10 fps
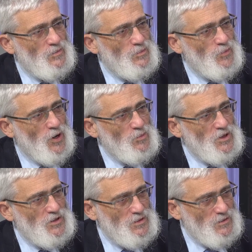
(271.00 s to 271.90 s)
Prime
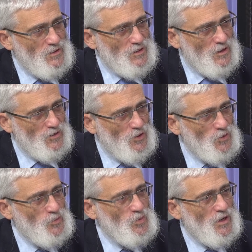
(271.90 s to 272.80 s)
Minister
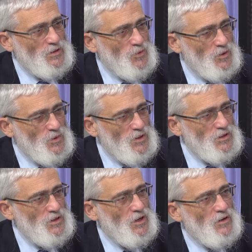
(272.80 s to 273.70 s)
Netanyahu, the past Prime
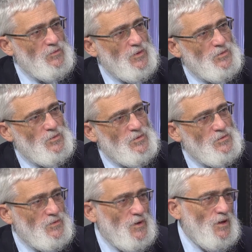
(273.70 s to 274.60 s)
Minister. I've met
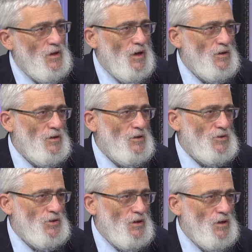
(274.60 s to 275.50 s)
with Ayelet
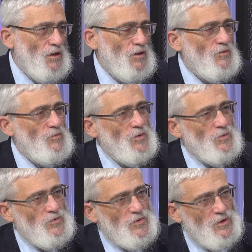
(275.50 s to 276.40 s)
Shaked. I've met
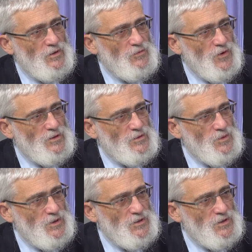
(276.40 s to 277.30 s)
with the Defense
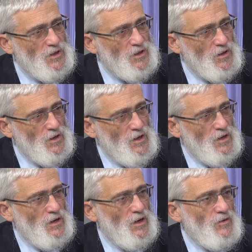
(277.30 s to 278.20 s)
Minister.
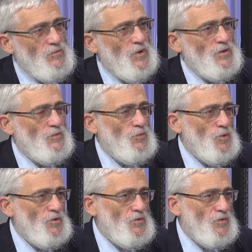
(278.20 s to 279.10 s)
I've met
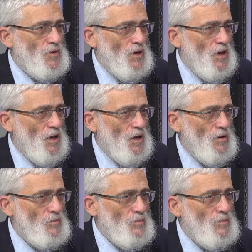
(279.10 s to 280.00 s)
with
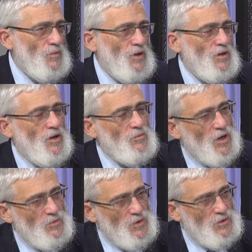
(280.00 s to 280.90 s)

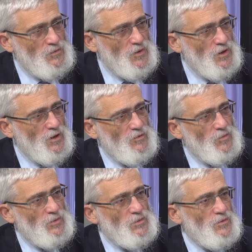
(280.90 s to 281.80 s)
Itamar Ben-Gvir. I've
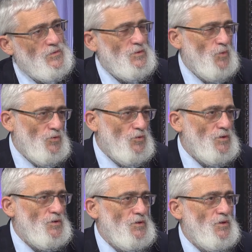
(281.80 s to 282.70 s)
met with
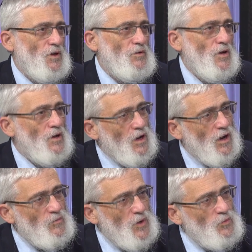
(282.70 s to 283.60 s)
Smotrich. So
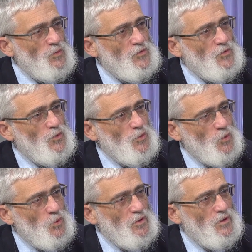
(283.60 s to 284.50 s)
I've met with
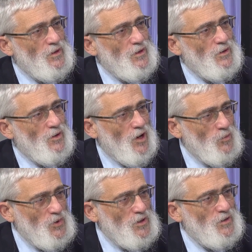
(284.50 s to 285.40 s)
all I
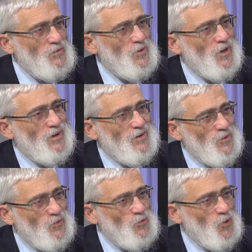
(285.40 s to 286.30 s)
believe are
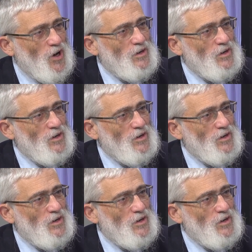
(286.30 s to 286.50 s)
on the right.